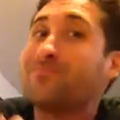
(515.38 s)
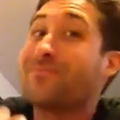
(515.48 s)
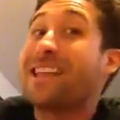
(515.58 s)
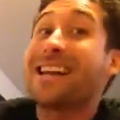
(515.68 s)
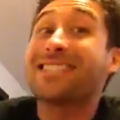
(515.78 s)

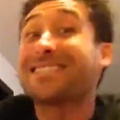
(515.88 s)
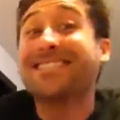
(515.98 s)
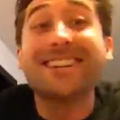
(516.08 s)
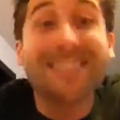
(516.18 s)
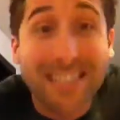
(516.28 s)
That
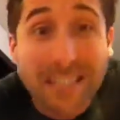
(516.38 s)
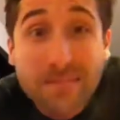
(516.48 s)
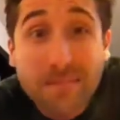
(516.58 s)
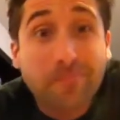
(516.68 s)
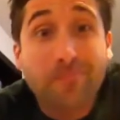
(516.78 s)

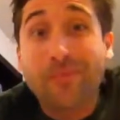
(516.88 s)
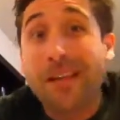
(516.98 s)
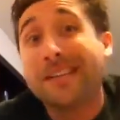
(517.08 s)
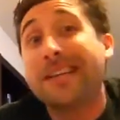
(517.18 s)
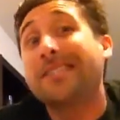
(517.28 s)
acidity
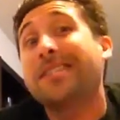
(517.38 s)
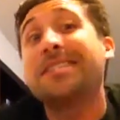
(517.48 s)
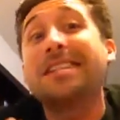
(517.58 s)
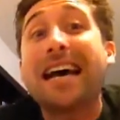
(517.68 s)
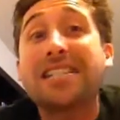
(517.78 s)
and that
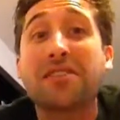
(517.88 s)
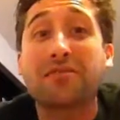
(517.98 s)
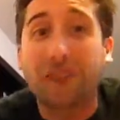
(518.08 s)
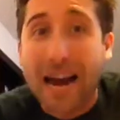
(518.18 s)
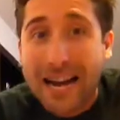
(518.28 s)

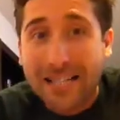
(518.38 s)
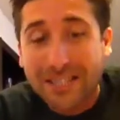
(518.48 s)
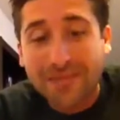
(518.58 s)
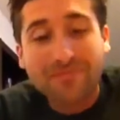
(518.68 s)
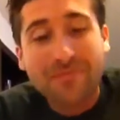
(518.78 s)

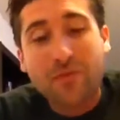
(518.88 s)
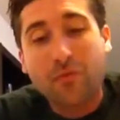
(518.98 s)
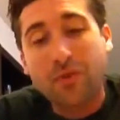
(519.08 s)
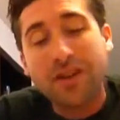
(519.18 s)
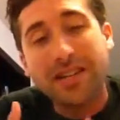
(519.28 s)
sassafras
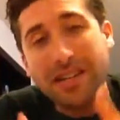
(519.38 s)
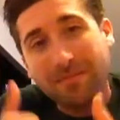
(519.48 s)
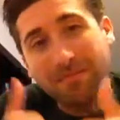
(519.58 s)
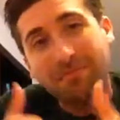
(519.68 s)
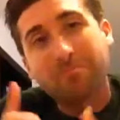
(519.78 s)

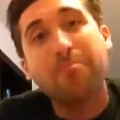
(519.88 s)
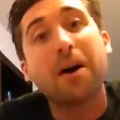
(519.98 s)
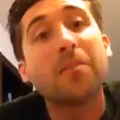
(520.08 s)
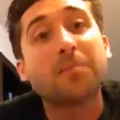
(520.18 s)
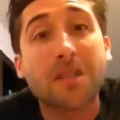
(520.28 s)
really
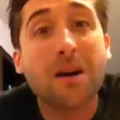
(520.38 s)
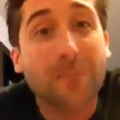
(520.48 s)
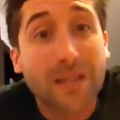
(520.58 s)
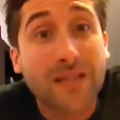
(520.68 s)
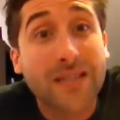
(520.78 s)
pumps
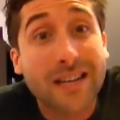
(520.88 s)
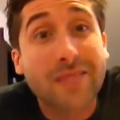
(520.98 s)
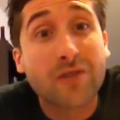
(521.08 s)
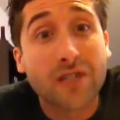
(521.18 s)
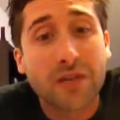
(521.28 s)
up this
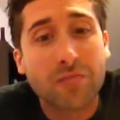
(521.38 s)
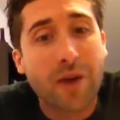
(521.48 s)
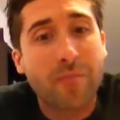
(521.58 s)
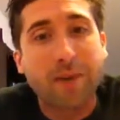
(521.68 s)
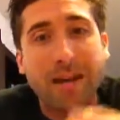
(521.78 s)
sandwich
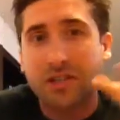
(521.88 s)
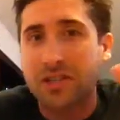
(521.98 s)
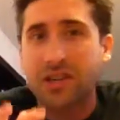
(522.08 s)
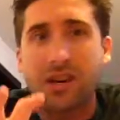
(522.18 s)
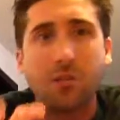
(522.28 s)
and
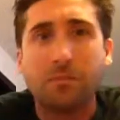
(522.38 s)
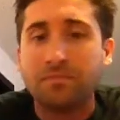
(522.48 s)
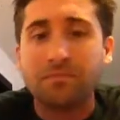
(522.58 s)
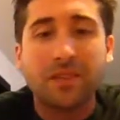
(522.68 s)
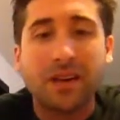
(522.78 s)
makes, you know,
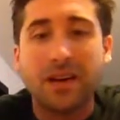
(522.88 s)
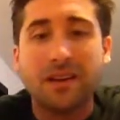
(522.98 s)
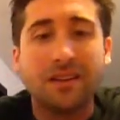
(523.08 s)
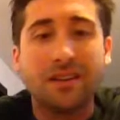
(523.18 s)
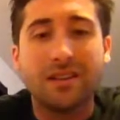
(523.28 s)

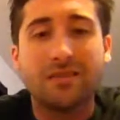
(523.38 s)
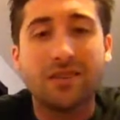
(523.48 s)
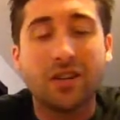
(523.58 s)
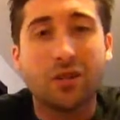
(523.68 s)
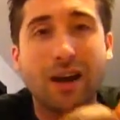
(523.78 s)

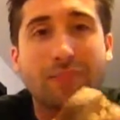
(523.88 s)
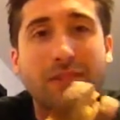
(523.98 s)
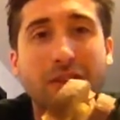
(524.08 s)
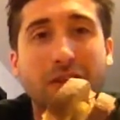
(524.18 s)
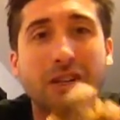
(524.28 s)
a
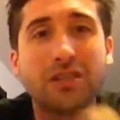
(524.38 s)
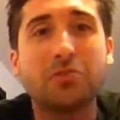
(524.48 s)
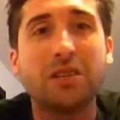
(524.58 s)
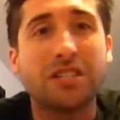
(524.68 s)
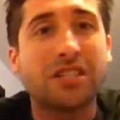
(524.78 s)
crappy little
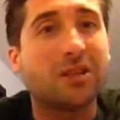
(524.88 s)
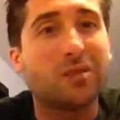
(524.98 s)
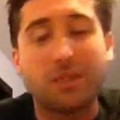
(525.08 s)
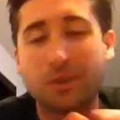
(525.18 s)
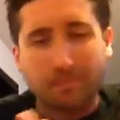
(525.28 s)
lunch meat
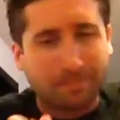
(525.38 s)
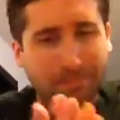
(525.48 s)
sandwich